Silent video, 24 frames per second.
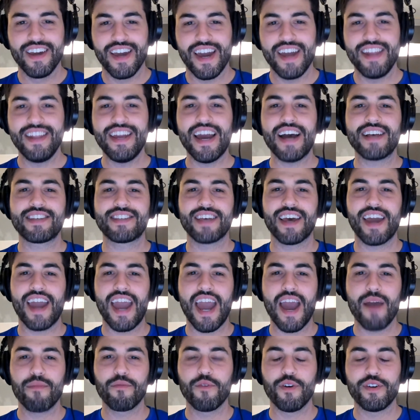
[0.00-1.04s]
And yes, I
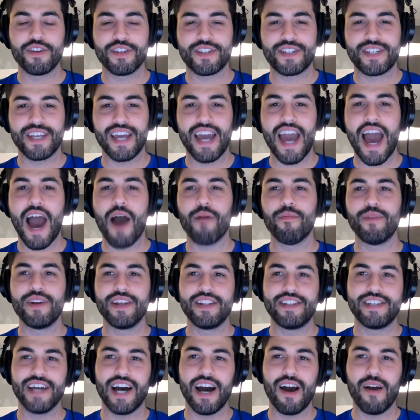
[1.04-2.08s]
am going to see how many
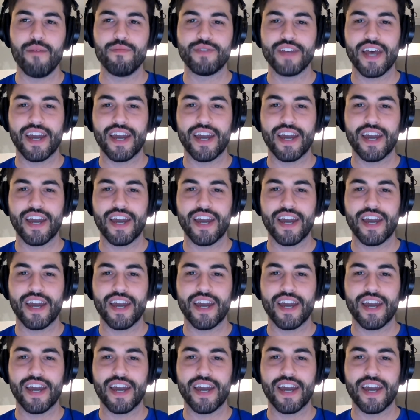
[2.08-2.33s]
times